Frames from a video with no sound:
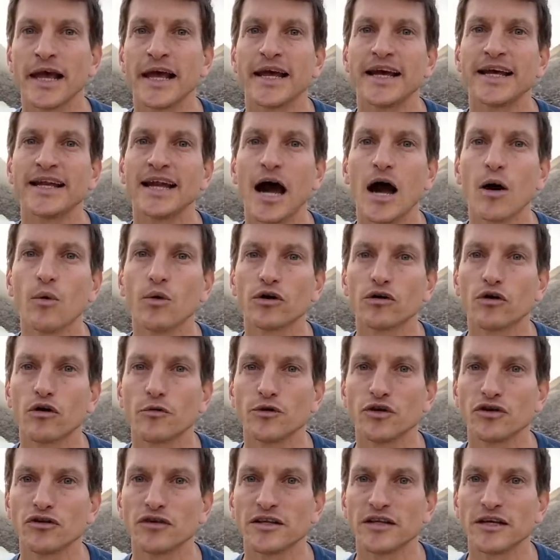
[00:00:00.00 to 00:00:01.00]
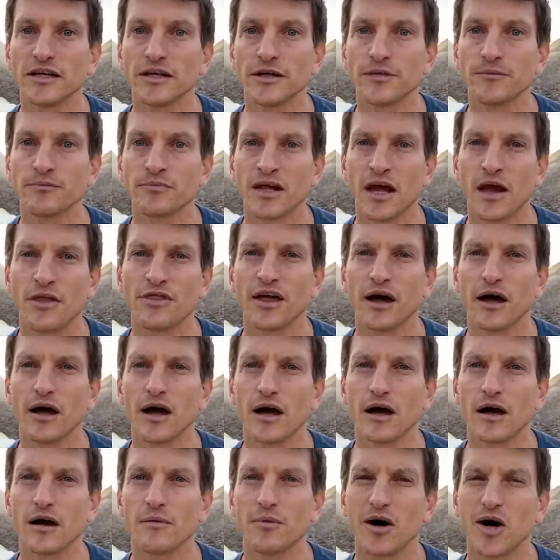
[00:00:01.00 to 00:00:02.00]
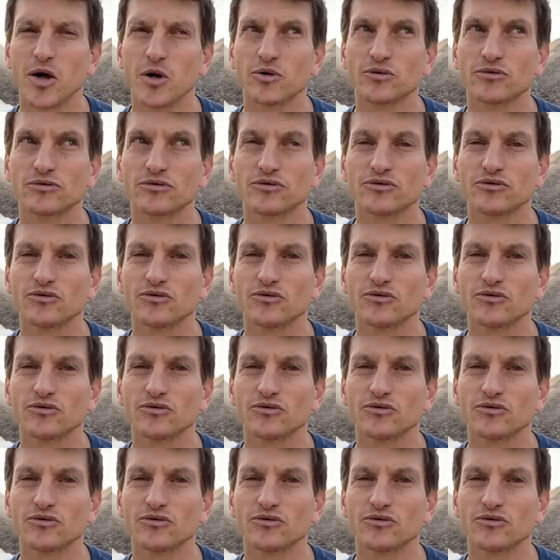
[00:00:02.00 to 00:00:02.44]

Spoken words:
In our community, there are about